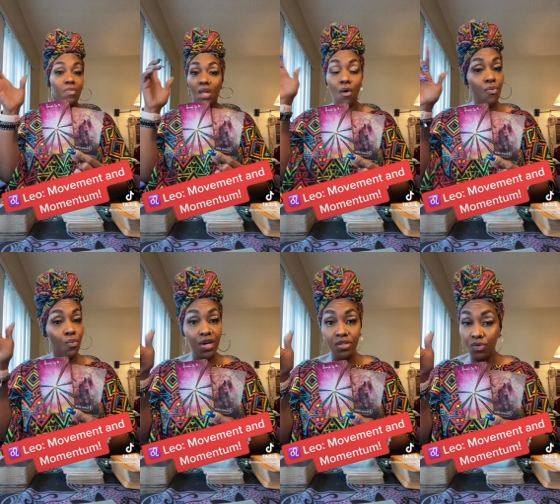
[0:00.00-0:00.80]
Oh, the
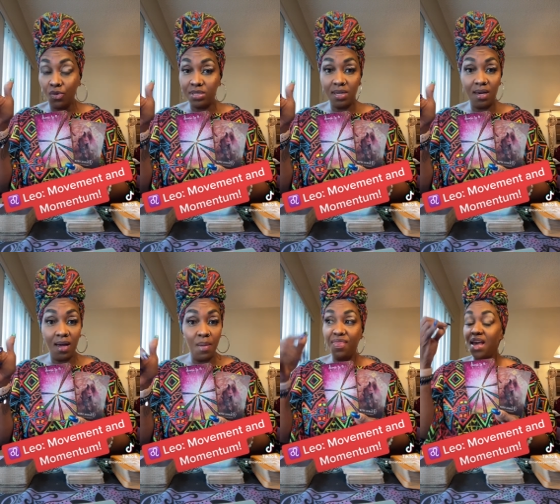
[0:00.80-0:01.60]
resources are
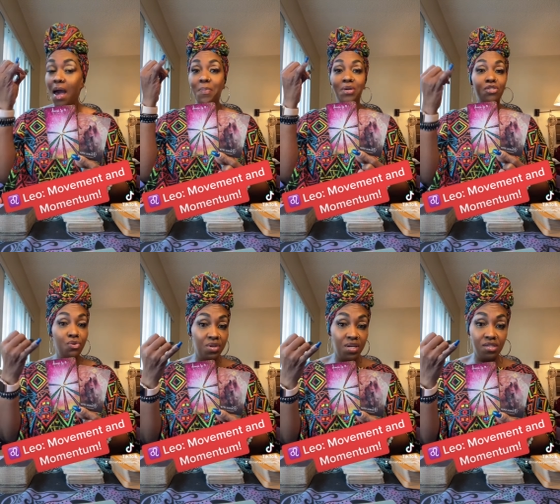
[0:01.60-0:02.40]
coming. The
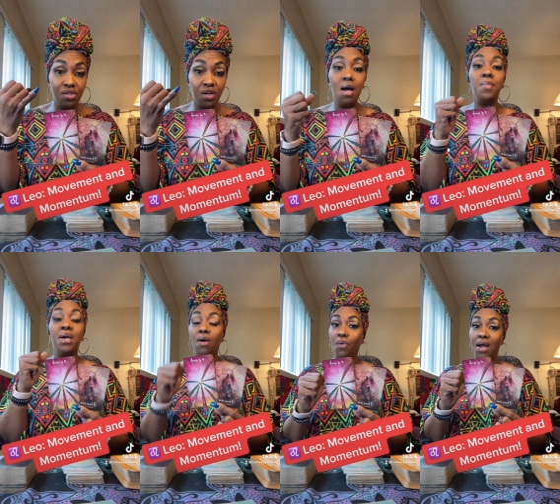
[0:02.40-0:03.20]
opportunities are coming,
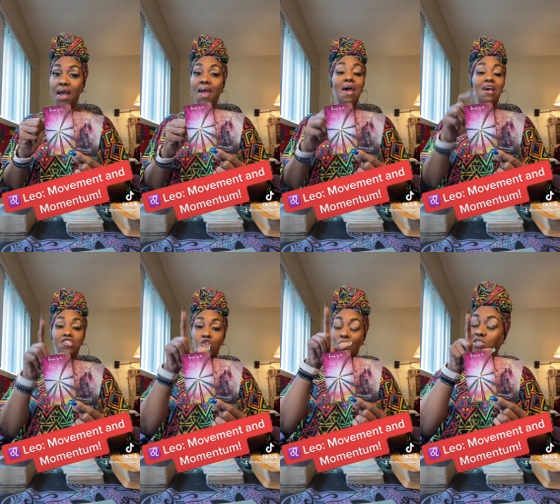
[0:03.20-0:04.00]
okay?
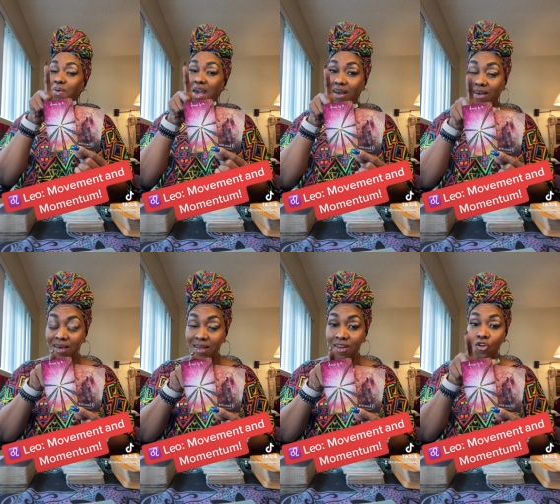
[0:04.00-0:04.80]
So expect
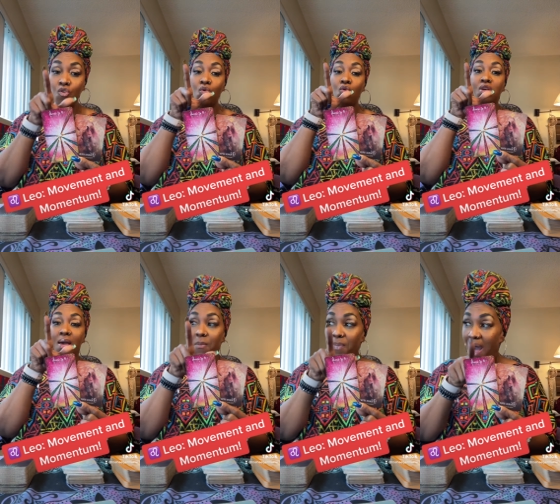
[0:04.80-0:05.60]
good news,
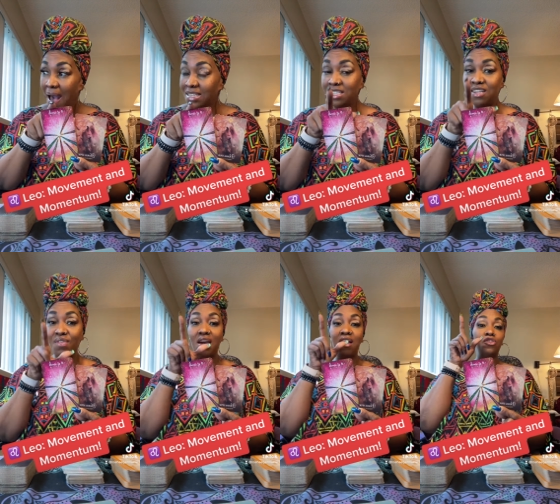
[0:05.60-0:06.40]
positive
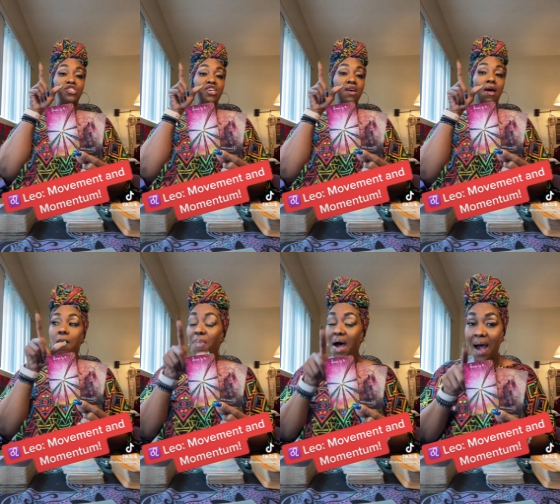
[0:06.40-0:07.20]
energy,
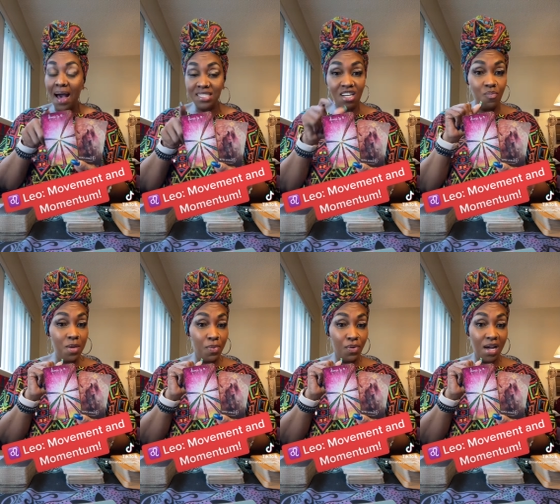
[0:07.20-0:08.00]
positive
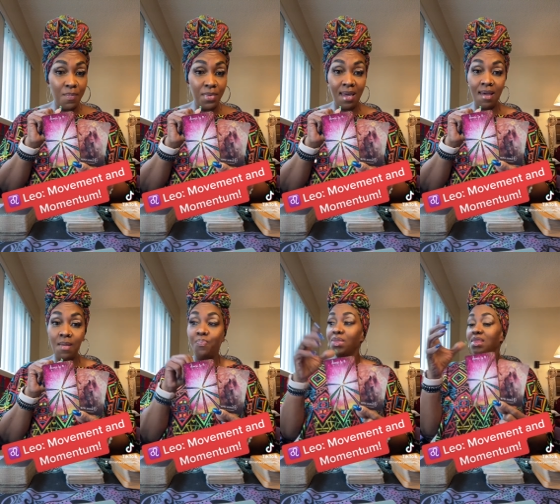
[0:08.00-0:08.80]
people coming
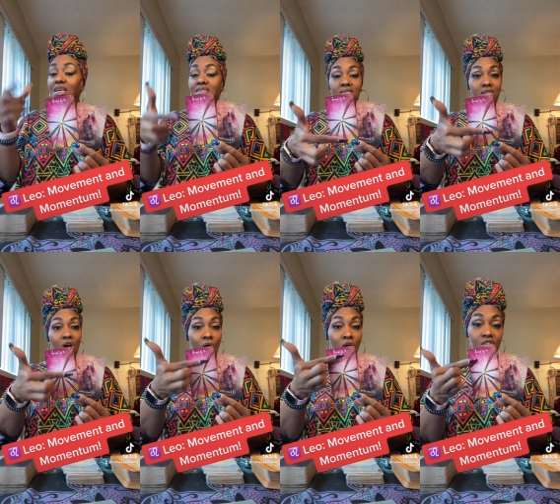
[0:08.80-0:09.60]
in. This is a
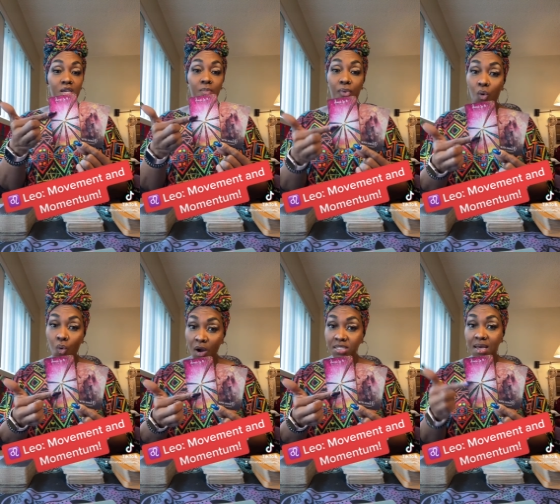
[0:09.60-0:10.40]
card of
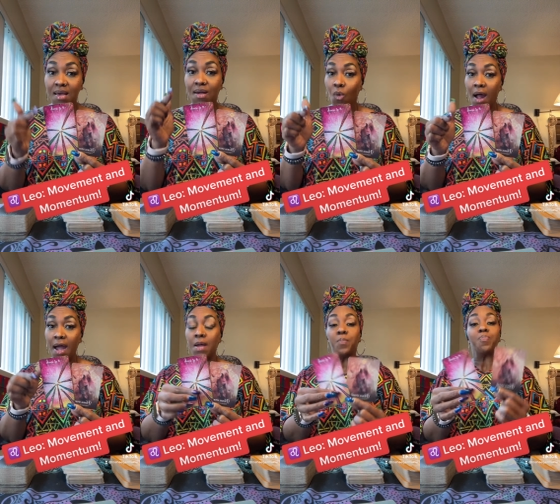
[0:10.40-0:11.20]
support,
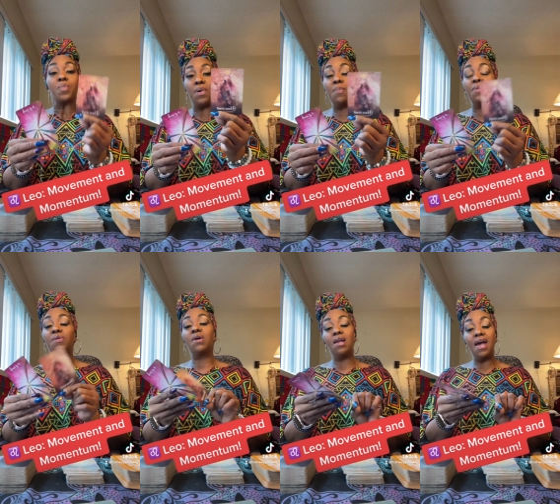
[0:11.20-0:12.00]
right? People that are
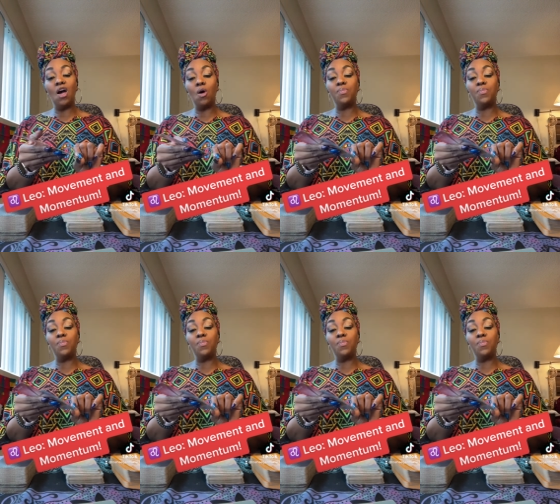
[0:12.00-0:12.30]
going to help